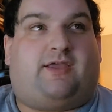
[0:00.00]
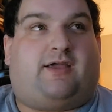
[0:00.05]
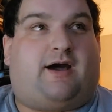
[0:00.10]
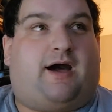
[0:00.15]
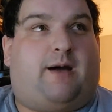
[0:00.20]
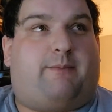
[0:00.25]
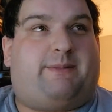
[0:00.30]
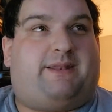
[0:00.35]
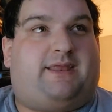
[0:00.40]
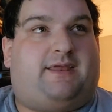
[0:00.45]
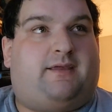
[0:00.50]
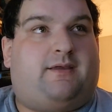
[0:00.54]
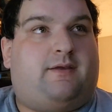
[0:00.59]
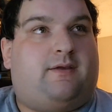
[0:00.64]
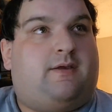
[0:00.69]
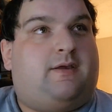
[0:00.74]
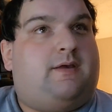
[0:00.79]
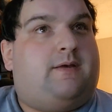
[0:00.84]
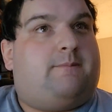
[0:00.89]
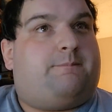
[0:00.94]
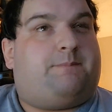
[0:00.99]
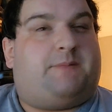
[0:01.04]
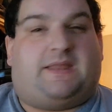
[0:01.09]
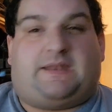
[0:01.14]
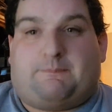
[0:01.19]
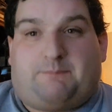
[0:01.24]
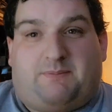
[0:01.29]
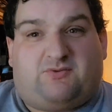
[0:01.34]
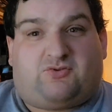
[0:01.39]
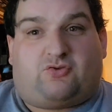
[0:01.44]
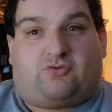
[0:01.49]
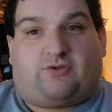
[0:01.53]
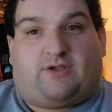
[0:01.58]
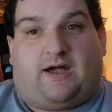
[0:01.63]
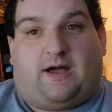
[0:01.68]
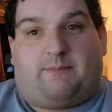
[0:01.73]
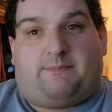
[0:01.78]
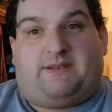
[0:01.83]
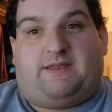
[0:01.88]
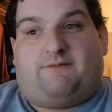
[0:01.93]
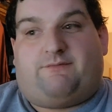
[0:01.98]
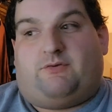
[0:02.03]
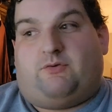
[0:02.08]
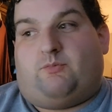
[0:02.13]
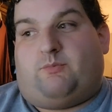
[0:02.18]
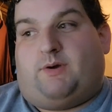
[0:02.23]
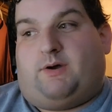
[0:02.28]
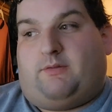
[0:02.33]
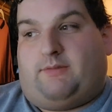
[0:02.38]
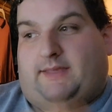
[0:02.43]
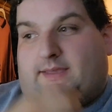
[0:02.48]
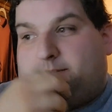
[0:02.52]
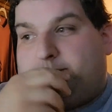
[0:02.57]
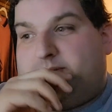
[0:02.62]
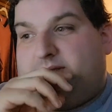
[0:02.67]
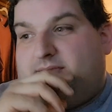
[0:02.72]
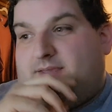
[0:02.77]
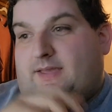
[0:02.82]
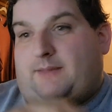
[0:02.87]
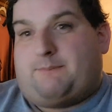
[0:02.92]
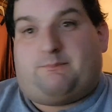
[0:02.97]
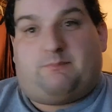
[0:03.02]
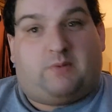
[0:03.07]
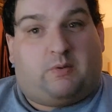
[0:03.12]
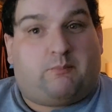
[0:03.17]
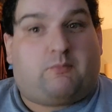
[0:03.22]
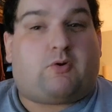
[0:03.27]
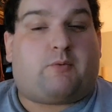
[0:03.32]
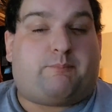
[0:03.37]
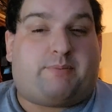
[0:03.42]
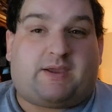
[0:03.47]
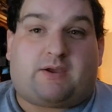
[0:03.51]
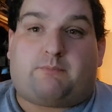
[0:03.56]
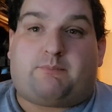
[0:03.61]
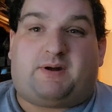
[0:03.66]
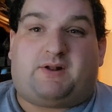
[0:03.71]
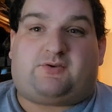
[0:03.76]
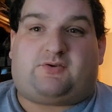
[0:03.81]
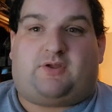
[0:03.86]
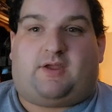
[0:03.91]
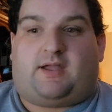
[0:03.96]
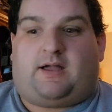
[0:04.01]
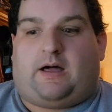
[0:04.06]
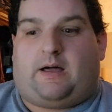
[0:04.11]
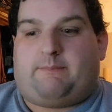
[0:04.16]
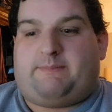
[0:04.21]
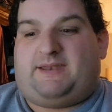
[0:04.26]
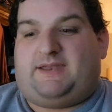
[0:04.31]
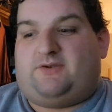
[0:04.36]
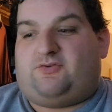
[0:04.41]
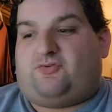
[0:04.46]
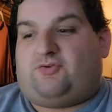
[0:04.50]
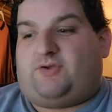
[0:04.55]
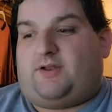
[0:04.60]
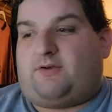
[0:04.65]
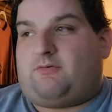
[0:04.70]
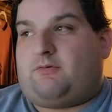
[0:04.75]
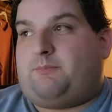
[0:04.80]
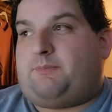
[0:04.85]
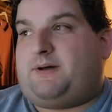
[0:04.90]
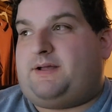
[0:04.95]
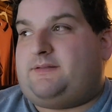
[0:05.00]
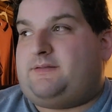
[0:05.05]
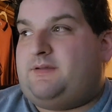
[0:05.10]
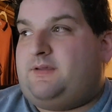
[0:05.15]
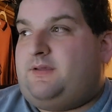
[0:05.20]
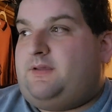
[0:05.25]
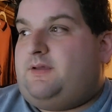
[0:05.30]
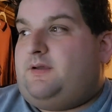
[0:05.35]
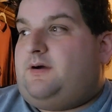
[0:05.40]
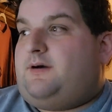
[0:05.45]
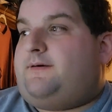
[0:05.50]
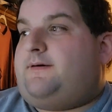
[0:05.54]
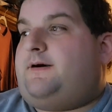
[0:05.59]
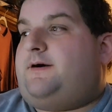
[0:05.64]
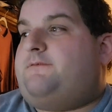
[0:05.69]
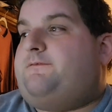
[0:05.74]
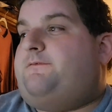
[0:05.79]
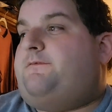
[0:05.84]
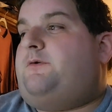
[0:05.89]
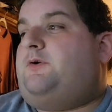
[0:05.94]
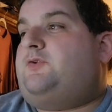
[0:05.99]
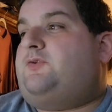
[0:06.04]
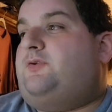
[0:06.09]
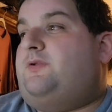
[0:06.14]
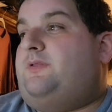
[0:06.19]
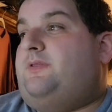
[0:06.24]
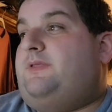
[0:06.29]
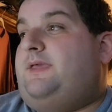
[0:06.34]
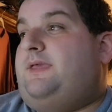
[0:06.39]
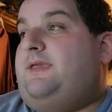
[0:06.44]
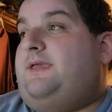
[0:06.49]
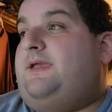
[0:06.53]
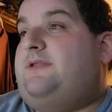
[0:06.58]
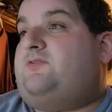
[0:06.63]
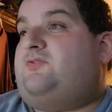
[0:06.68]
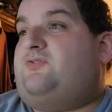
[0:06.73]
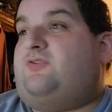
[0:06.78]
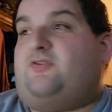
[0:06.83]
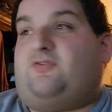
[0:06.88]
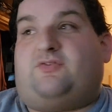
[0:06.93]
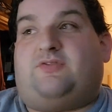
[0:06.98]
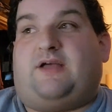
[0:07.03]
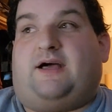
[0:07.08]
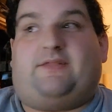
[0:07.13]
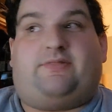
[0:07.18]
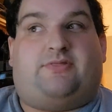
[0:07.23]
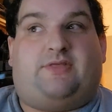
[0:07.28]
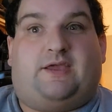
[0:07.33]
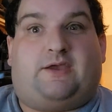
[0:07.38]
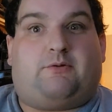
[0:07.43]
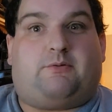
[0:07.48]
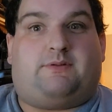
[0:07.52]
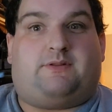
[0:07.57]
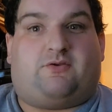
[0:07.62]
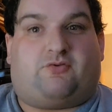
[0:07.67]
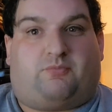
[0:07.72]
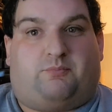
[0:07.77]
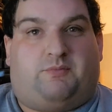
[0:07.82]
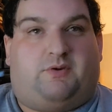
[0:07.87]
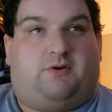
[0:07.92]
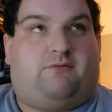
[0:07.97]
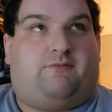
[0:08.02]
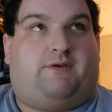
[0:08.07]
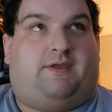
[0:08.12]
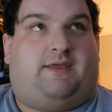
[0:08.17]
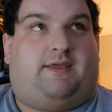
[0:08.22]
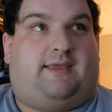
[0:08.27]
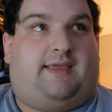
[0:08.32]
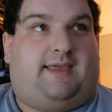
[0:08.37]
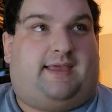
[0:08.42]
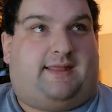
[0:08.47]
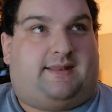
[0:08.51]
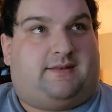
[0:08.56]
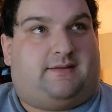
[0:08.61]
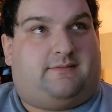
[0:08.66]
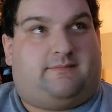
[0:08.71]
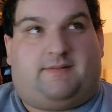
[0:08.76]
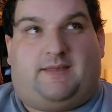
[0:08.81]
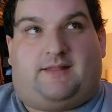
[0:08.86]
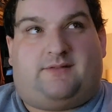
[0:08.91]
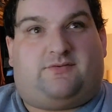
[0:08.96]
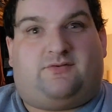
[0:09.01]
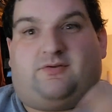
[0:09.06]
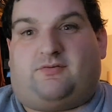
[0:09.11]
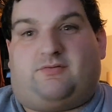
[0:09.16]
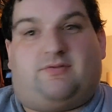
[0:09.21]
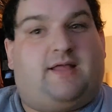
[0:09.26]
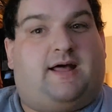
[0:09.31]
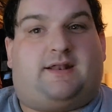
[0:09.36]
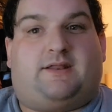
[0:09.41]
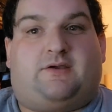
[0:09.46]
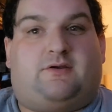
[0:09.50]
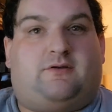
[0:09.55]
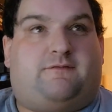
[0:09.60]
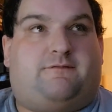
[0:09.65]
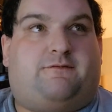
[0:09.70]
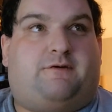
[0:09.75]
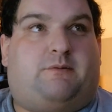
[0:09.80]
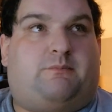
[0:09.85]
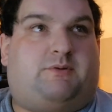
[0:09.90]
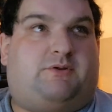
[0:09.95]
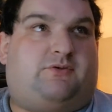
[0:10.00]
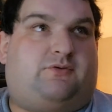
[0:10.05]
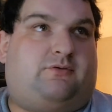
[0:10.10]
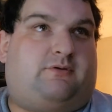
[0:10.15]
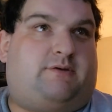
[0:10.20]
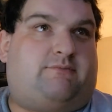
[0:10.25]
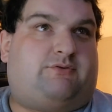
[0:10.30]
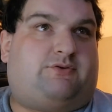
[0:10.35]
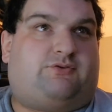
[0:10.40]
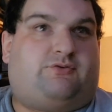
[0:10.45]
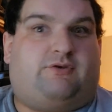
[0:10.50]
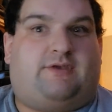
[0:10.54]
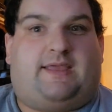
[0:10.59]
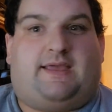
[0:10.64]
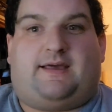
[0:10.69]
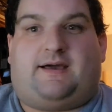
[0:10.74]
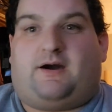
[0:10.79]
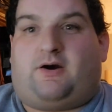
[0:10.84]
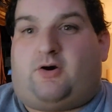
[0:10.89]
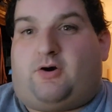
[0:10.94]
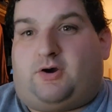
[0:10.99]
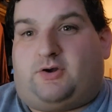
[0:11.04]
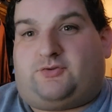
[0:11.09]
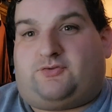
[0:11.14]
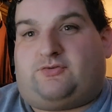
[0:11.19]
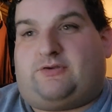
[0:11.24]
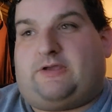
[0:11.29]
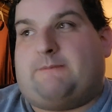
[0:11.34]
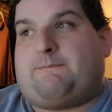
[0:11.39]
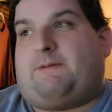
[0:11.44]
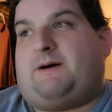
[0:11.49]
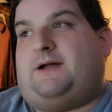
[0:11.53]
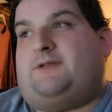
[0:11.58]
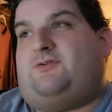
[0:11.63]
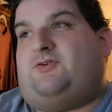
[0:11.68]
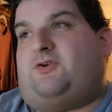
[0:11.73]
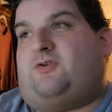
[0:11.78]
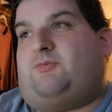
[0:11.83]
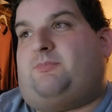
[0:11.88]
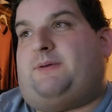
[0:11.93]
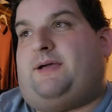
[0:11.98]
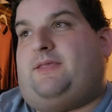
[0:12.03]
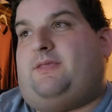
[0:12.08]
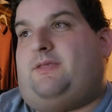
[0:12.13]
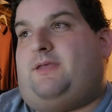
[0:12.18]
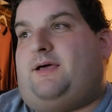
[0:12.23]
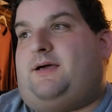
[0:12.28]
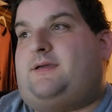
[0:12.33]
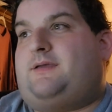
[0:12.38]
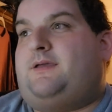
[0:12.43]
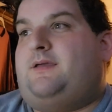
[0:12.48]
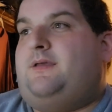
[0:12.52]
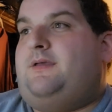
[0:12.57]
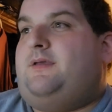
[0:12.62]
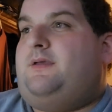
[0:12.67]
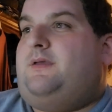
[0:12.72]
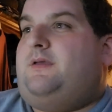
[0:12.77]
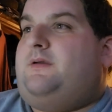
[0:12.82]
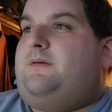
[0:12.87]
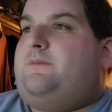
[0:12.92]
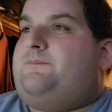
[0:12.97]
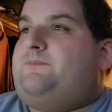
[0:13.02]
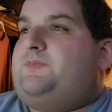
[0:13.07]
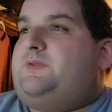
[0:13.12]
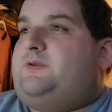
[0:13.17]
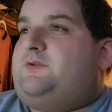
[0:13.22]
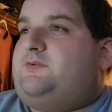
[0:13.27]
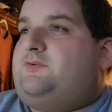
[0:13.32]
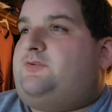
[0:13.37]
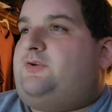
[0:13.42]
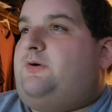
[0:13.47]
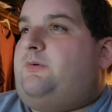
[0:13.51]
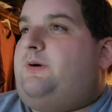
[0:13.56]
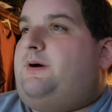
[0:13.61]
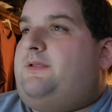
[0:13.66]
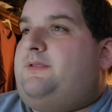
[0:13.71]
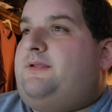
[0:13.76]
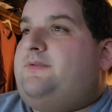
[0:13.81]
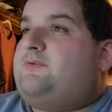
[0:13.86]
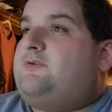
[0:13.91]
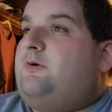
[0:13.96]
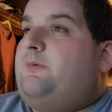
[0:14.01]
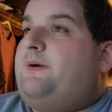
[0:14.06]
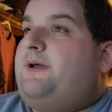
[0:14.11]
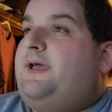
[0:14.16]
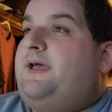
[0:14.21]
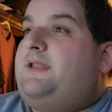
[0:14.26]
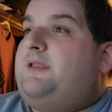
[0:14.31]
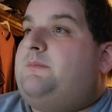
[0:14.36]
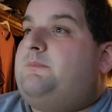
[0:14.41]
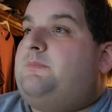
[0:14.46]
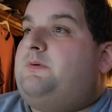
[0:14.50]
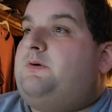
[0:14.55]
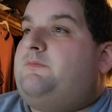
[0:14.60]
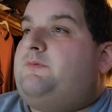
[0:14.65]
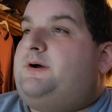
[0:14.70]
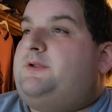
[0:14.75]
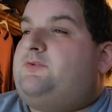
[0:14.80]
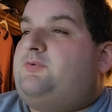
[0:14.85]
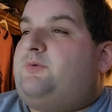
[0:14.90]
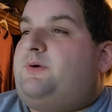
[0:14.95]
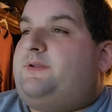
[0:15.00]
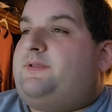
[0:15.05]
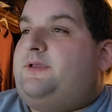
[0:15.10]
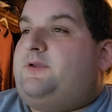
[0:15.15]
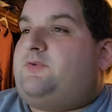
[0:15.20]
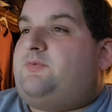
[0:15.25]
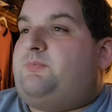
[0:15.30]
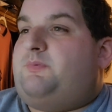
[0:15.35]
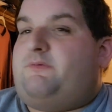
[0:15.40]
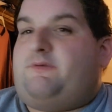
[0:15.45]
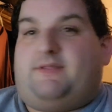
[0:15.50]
comedy. An ambitious comedy, if you will. Like a more bigger budget of comedy in general. But unfortunately, it's just not there in this movie. And it's just not a good film whatsoever. So yeah, a hard skip on Just My Luck. So let's go ahead and move on to our next